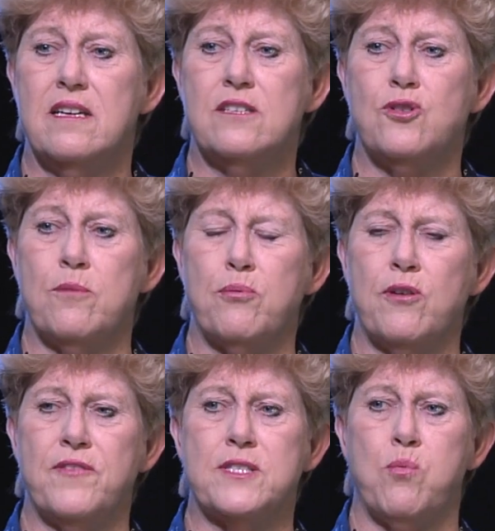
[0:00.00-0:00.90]
to
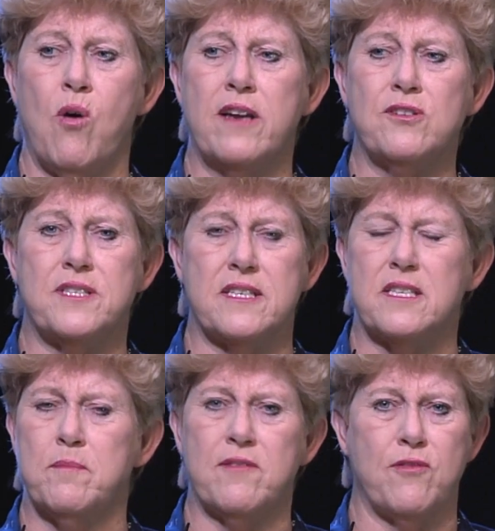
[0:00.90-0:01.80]
improve its water
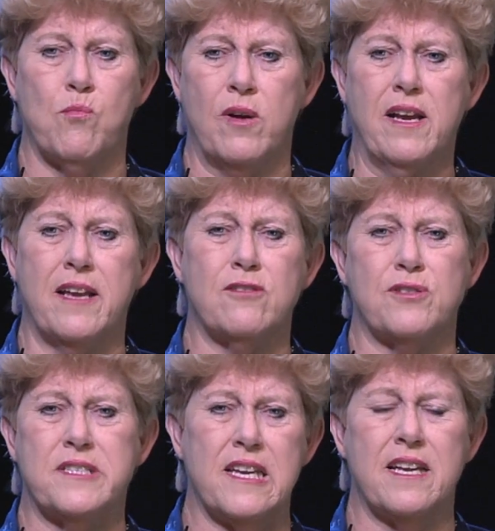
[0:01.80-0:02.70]
system. And from what I
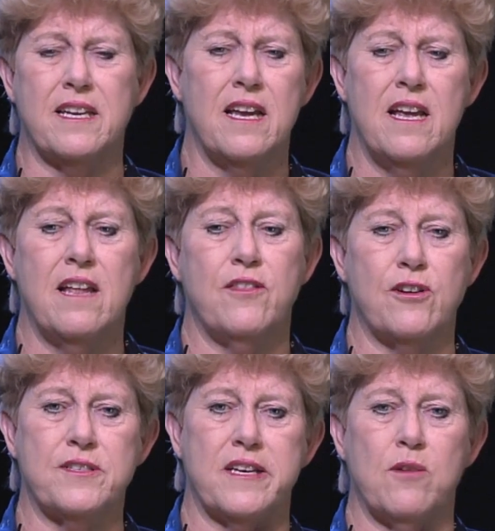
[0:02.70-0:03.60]
understand,
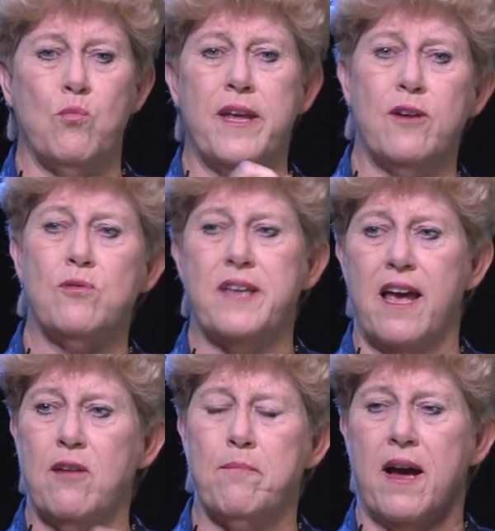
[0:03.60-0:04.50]
there's a wheel
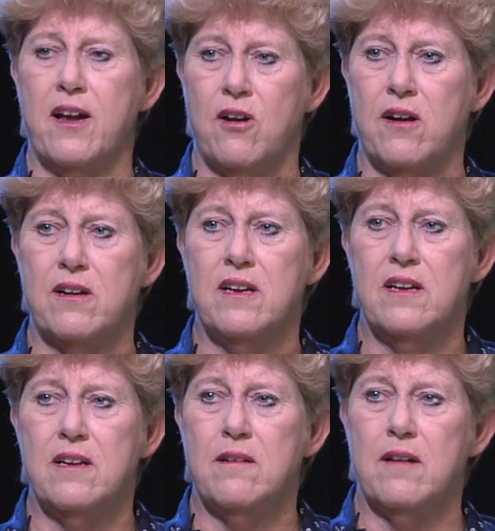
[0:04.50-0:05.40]
down by our
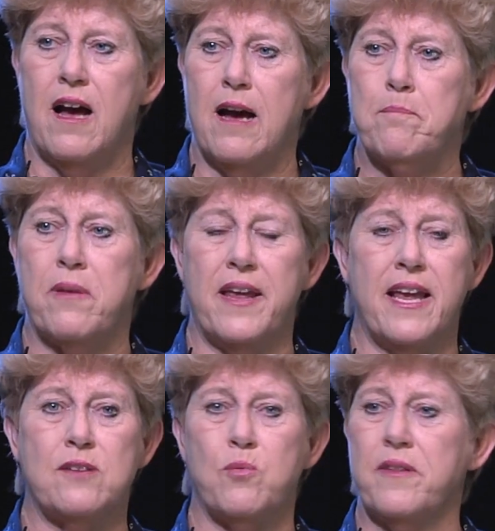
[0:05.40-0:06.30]

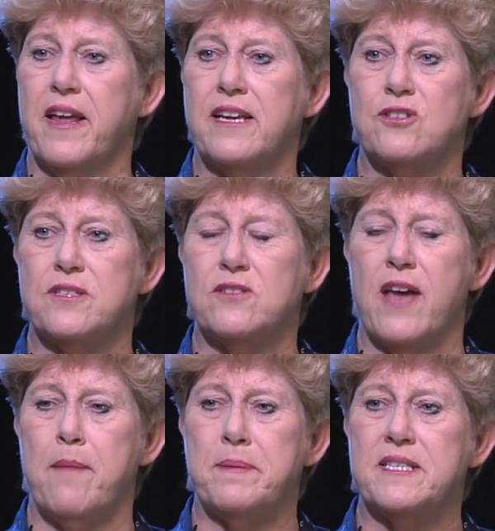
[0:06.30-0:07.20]
plant where they could just
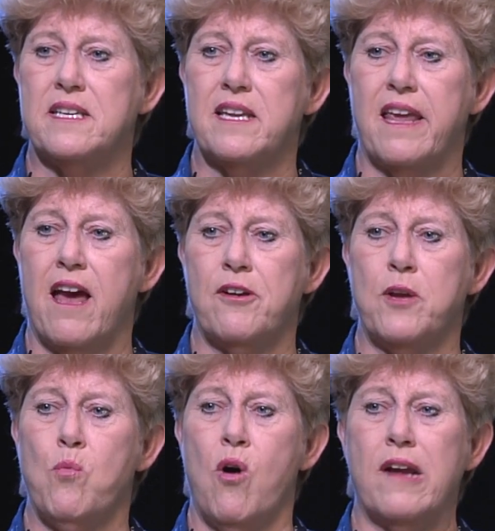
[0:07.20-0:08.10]
tap us into county
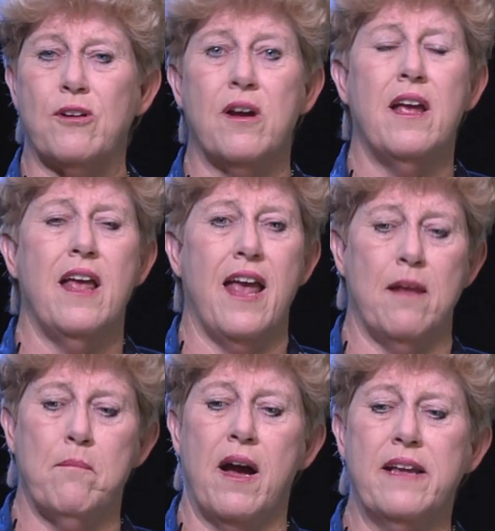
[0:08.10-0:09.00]
water.
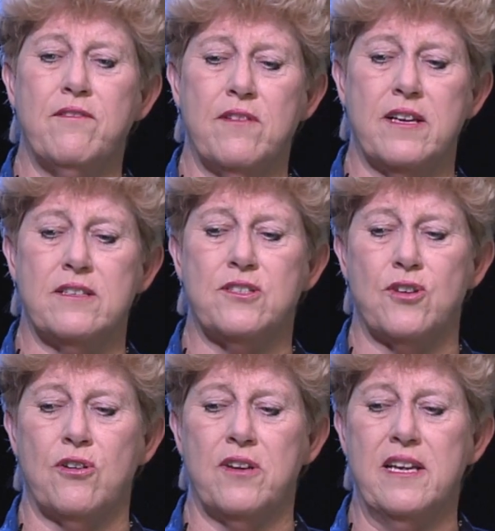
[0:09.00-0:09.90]
And my
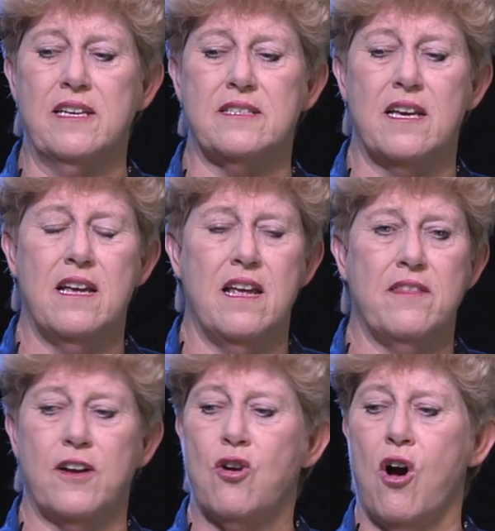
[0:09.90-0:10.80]
concern is
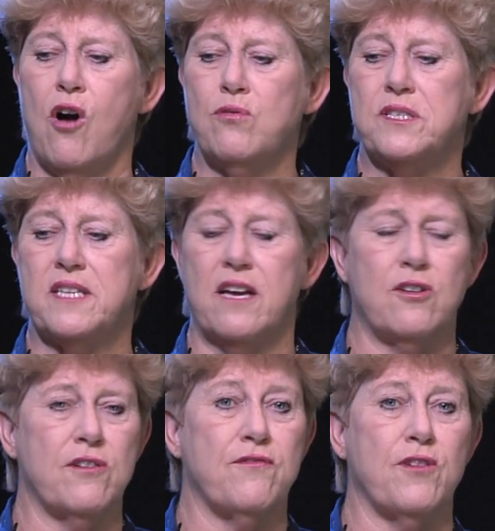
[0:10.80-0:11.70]
the call
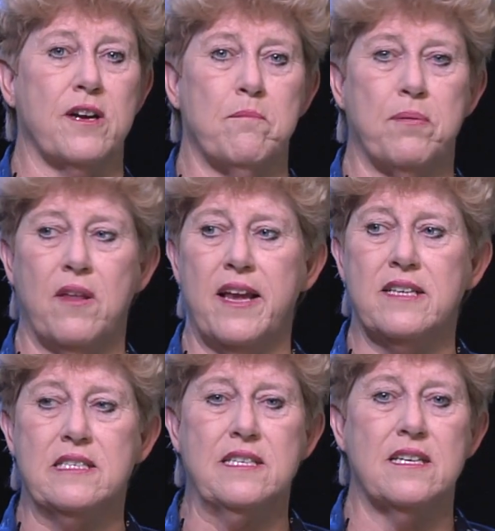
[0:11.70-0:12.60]
center for
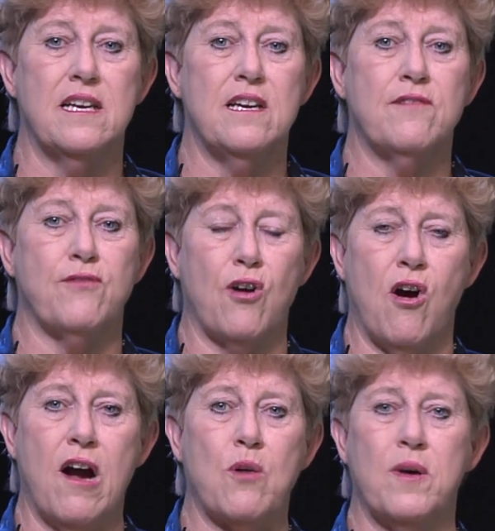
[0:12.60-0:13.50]
complaints for
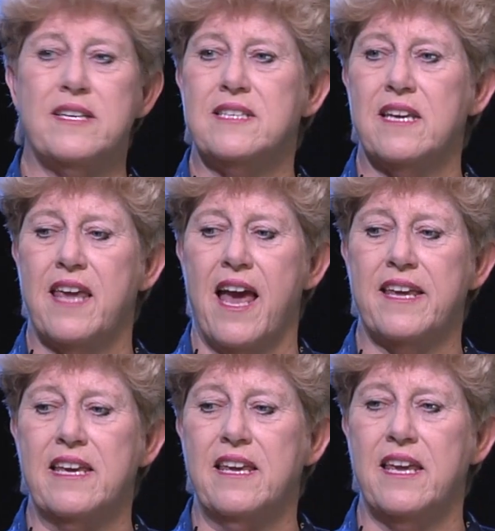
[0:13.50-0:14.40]
Aqua is in
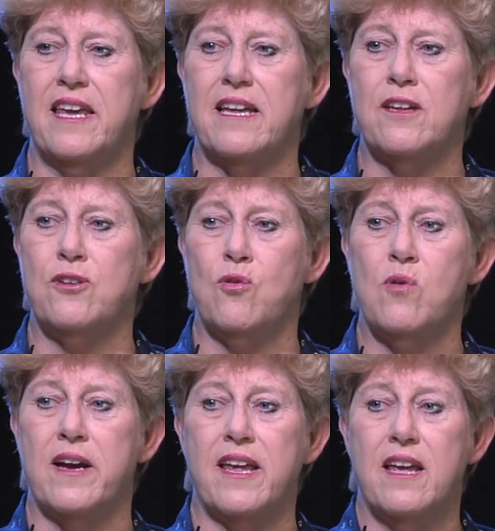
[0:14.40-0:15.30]
Kankakee,
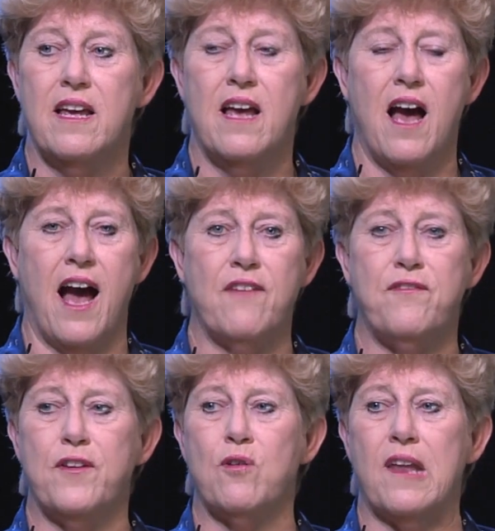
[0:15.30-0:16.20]
Illinois. I
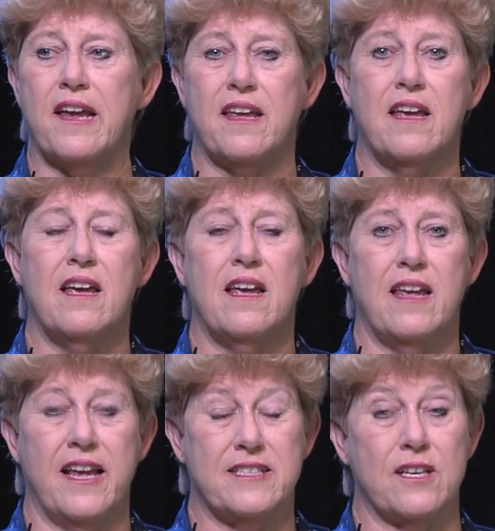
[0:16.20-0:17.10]
feel like
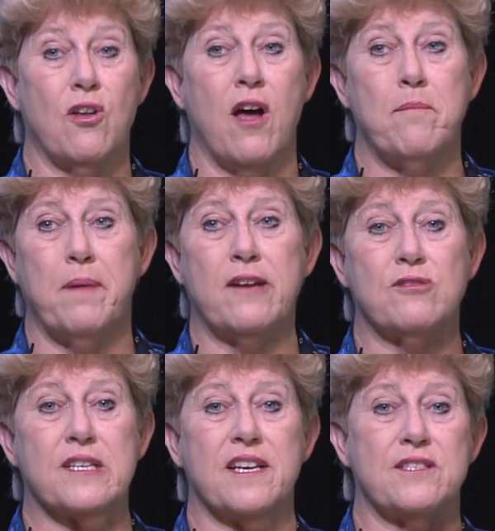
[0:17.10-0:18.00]
it's a lot better
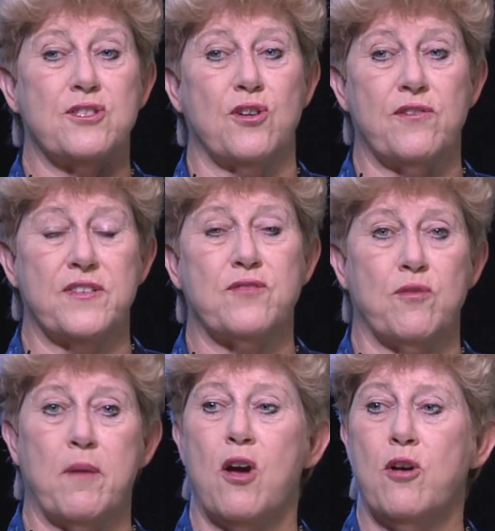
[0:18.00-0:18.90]
to get service
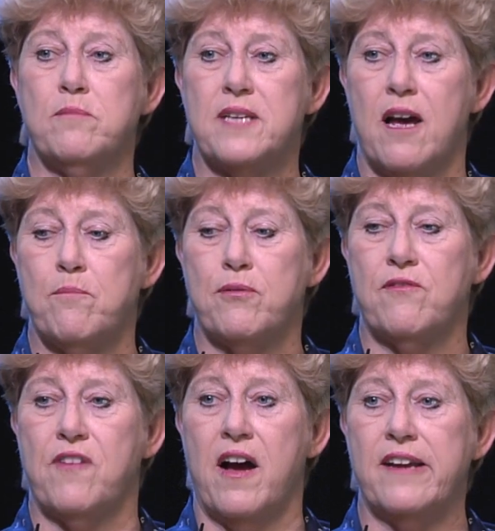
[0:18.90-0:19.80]
from a hometown
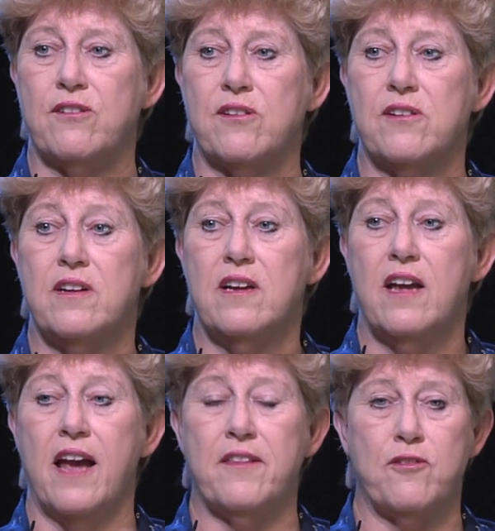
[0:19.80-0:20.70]
provider
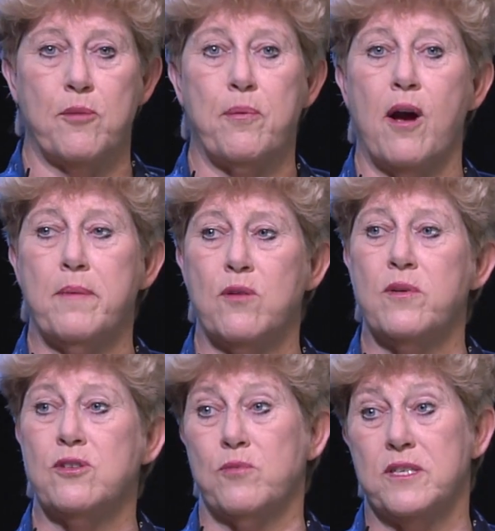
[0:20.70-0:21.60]
and that they're probably going
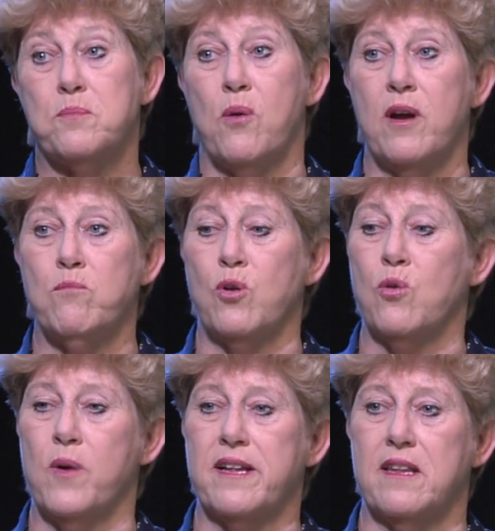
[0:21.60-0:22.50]
to respond more
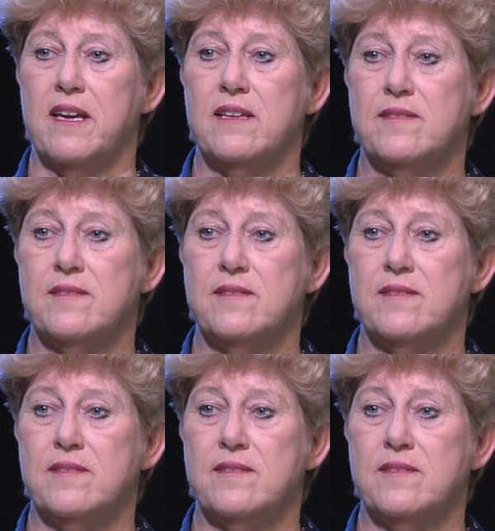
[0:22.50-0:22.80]
quickly.